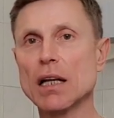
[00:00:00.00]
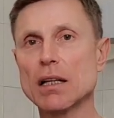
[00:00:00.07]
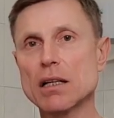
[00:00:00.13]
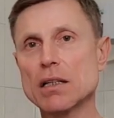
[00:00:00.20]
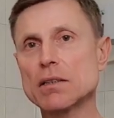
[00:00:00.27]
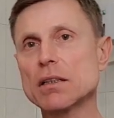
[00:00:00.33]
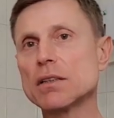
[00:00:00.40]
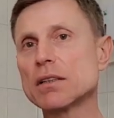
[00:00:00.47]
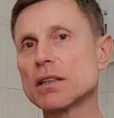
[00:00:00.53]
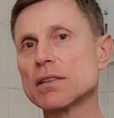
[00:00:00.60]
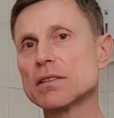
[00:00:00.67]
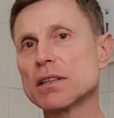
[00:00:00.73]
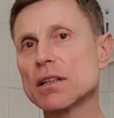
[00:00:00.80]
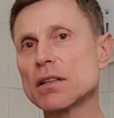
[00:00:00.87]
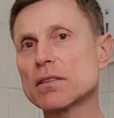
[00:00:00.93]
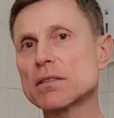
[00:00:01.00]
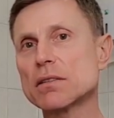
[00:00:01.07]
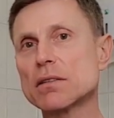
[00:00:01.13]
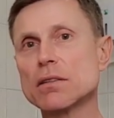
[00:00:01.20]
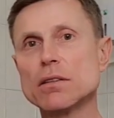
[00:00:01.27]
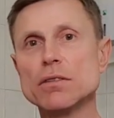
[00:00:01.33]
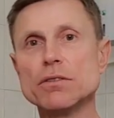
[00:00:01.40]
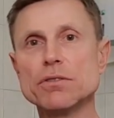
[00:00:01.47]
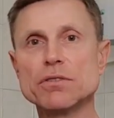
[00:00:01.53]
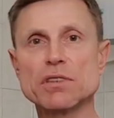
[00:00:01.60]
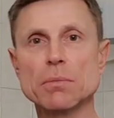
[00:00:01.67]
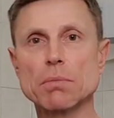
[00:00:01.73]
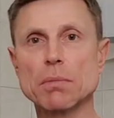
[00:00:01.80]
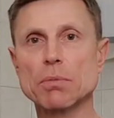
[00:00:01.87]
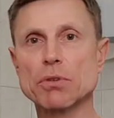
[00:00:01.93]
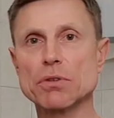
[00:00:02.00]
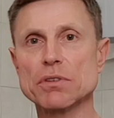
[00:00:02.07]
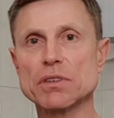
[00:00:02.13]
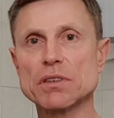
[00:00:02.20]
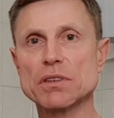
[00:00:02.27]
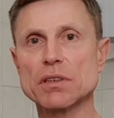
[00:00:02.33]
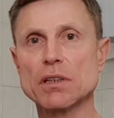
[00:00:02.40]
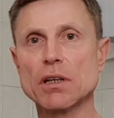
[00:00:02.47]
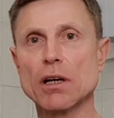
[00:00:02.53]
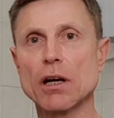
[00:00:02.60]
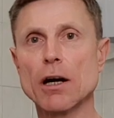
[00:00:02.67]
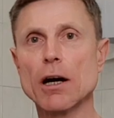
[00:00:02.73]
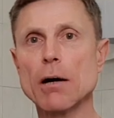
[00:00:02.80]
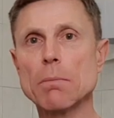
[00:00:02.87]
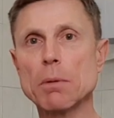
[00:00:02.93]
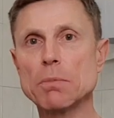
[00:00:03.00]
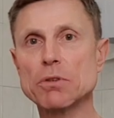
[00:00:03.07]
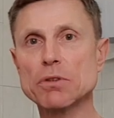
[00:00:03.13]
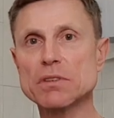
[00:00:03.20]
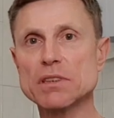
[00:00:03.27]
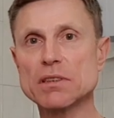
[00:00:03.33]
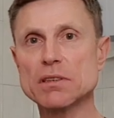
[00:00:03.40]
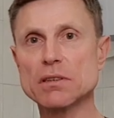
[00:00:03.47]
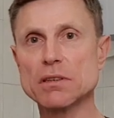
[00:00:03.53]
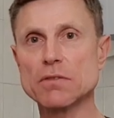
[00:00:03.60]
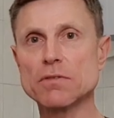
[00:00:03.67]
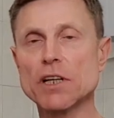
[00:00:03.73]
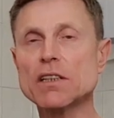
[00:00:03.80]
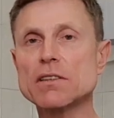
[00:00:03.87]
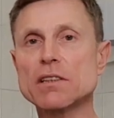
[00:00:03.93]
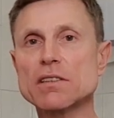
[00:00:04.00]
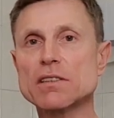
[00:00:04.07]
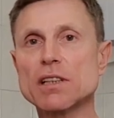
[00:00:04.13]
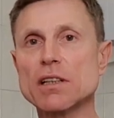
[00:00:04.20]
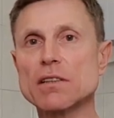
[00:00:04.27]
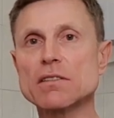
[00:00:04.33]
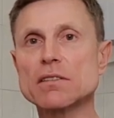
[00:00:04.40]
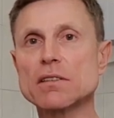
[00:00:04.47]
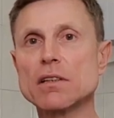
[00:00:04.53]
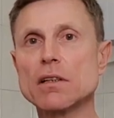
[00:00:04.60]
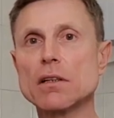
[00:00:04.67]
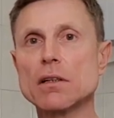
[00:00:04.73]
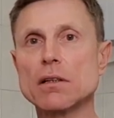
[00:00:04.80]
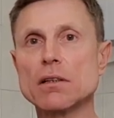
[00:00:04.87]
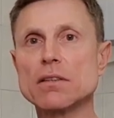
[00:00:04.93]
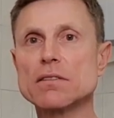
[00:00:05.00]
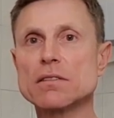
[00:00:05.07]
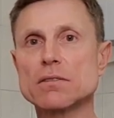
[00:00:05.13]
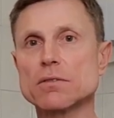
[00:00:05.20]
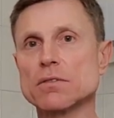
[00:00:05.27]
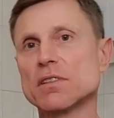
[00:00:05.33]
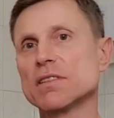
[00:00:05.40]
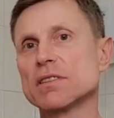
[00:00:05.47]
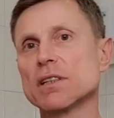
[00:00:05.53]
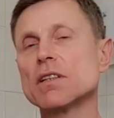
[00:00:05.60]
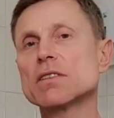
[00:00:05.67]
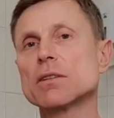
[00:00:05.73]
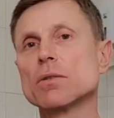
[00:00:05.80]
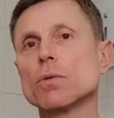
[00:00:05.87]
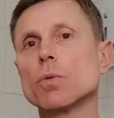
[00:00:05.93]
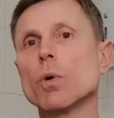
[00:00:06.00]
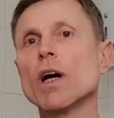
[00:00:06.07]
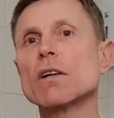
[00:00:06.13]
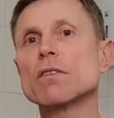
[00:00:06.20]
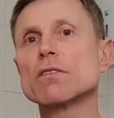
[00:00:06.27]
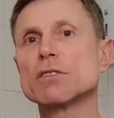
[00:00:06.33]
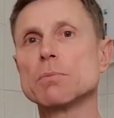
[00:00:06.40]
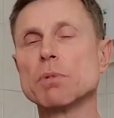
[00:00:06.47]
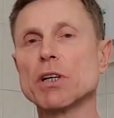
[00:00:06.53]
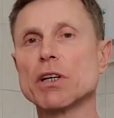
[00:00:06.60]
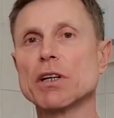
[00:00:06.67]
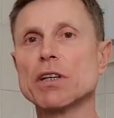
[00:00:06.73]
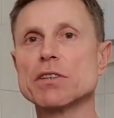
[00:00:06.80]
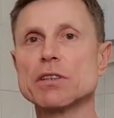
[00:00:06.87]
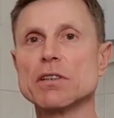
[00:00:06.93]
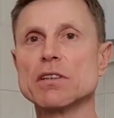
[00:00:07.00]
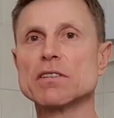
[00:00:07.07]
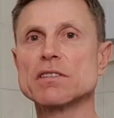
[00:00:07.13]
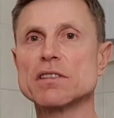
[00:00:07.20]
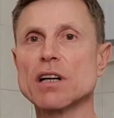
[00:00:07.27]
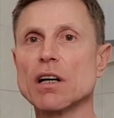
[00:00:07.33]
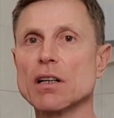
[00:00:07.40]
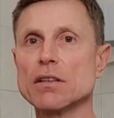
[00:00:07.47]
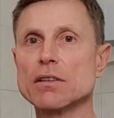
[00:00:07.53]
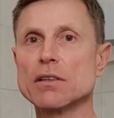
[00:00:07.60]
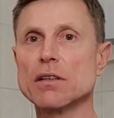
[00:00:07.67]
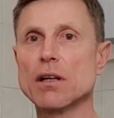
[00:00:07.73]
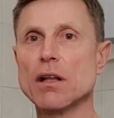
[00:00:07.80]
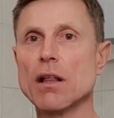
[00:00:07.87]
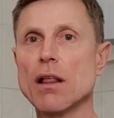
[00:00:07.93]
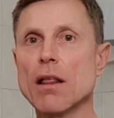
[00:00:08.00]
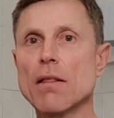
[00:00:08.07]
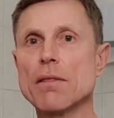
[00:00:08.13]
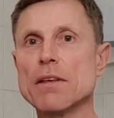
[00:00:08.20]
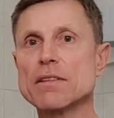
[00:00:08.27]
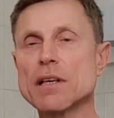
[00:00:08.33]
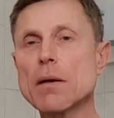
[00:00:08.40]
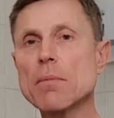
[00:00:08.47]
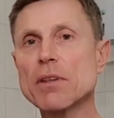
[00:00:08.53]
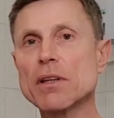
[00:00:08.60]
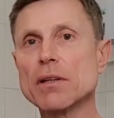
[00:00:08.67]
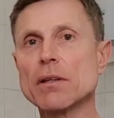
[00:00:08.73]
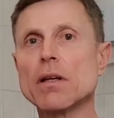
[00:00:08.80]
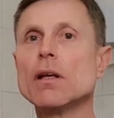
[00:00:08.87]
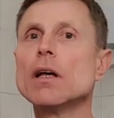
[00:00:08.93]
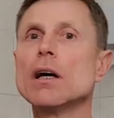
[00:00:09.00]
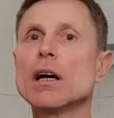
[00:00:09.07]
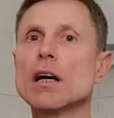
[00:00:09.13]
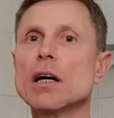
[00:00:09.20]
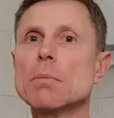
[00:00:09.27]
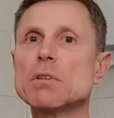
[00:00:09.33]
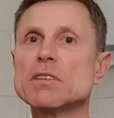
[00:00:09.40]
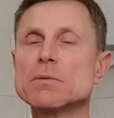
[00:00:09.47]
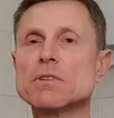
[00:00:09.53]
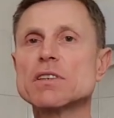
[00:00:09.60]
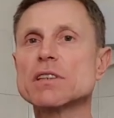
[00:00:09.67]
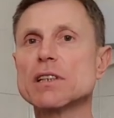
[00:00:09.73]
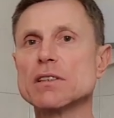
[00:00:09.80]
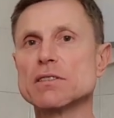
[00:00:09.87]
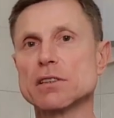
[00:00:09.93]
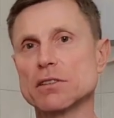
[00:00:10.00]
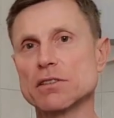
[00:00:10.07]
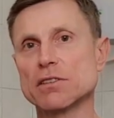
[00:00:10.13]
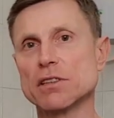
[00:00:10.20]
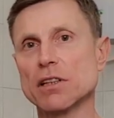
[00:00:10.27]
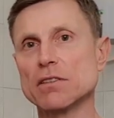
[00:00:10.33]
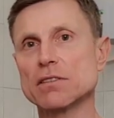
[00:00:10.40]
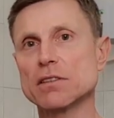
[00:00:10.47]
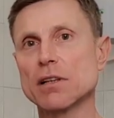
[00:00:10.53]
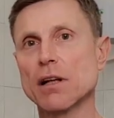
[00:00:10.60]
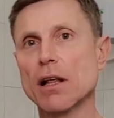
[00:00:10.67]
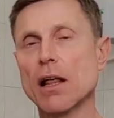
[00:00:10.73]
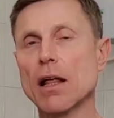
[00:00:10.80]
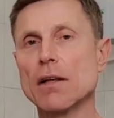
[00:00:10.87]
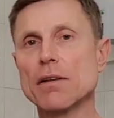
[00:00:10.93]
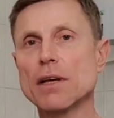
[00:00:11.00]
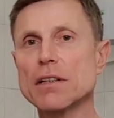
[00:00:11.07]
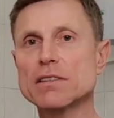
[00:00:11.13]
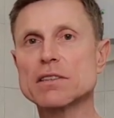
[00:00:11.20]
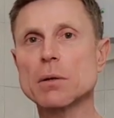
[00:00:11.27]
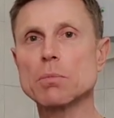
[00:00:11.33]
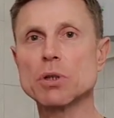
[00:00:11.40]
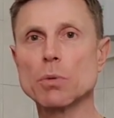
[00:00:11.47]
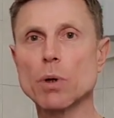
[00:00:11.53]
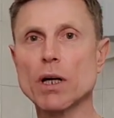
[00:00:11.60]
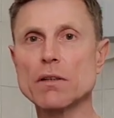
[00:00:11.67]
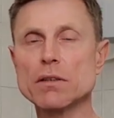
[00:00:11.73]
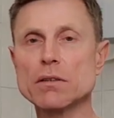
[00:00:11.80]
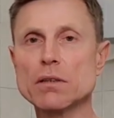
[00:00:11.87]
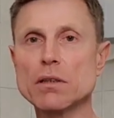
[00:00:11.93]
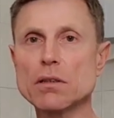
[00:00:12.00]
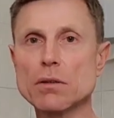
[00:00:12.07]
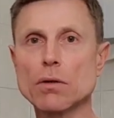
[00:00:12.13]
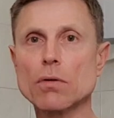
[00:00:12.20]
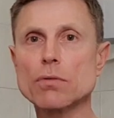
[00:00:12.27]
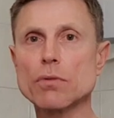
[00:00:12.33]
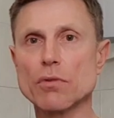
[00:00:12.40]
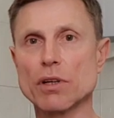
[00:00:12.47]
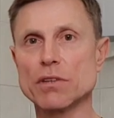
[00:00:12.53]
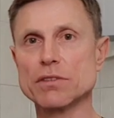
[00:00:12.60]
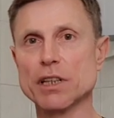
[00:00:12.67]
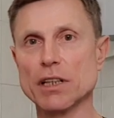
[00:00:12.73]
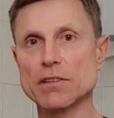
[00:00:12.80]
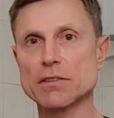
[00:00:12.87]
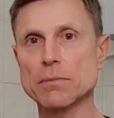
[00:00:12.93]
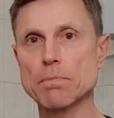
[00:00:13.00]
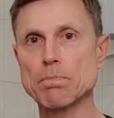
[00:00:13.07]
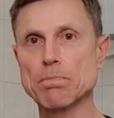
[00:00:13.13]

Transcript: and NK cells induce apoptosis. Apoptosis in infected cells leads to cessation of viral replication inside. The same thing happens with cancer cells. They stop dividing and go to their death.